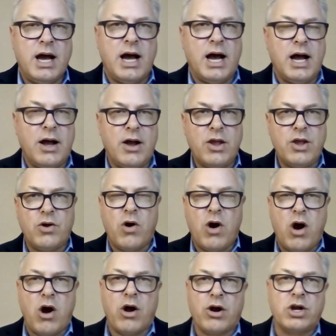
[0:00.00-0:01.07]
uh, you
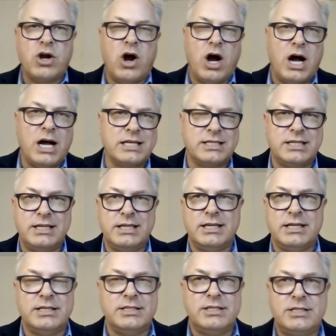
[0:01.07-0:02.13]
know, our cost
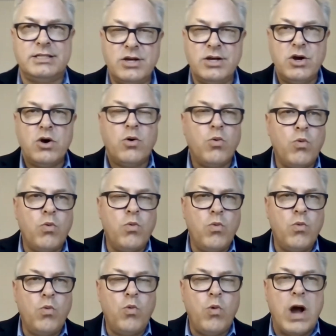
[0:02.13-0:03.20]
is
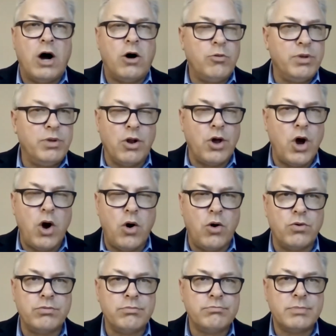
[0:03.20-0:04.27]
well
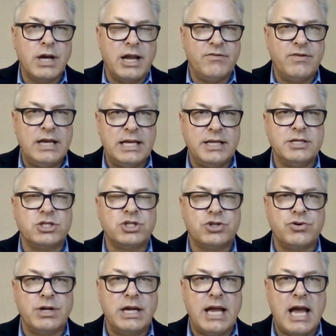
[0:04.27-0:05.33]
below kind of
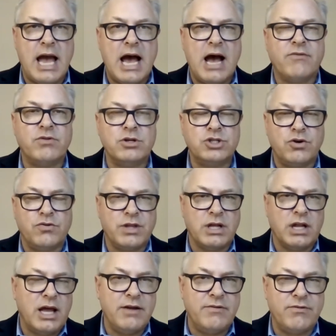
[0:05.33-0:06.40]
industry average over
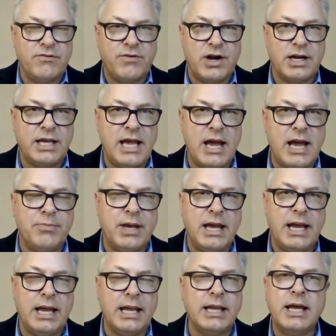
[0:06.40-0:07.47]
the life of our
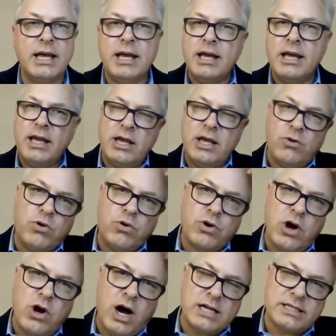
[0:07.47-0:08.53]
campaign, it will
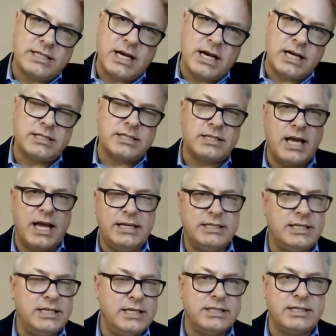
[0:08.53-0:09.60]
cost us
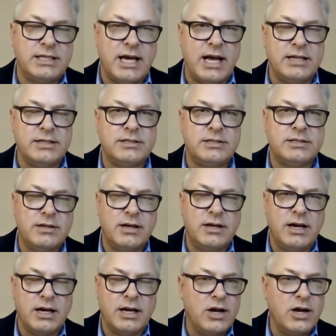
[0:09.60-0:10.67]
18 cents
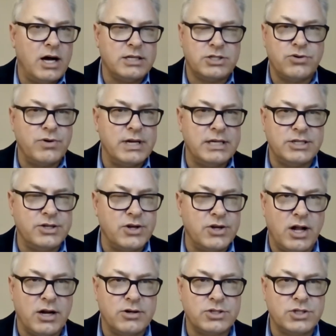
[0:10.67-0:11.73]
uh, cost to raise a
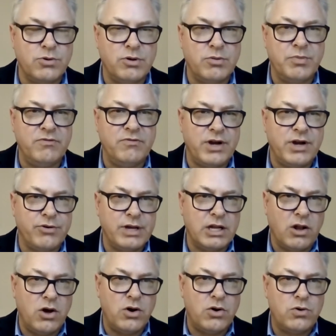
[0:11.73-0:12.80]
dollar. So it would be very
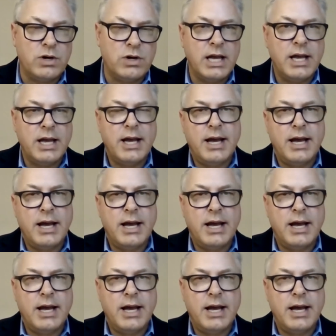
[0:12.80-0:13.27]
low